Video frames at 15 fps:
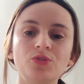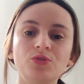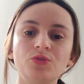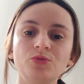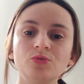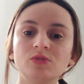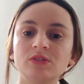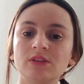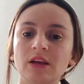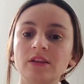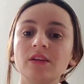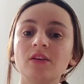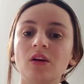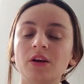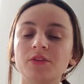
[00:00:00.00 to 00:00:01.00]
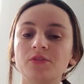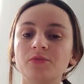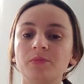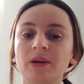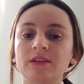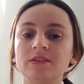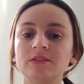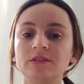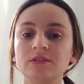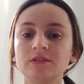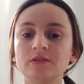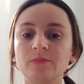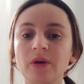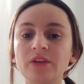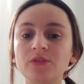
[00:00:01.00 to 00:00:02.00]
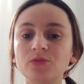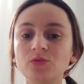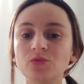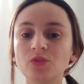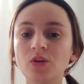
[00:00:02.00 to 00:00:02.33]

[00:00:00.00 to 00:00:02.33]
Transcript: you use any kind of medicine is better to